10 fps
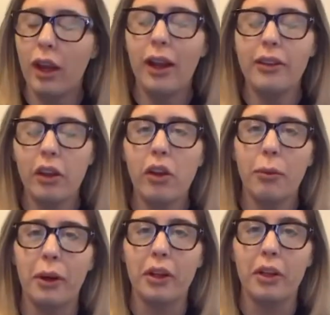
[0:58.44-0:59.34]
I don't know
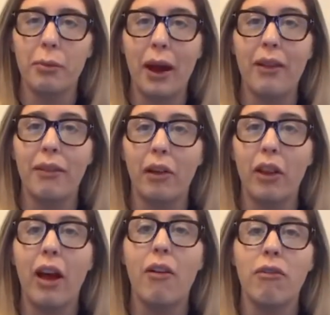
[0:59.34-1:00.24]
about you, but I found
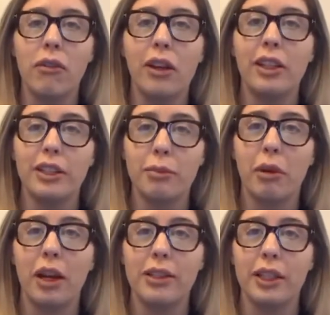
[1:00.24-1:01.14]
that really
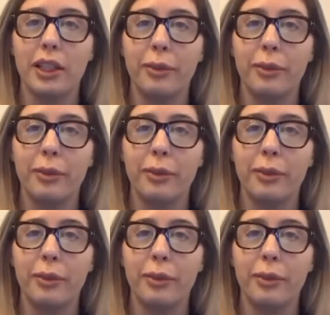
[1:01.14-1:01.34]
surprising.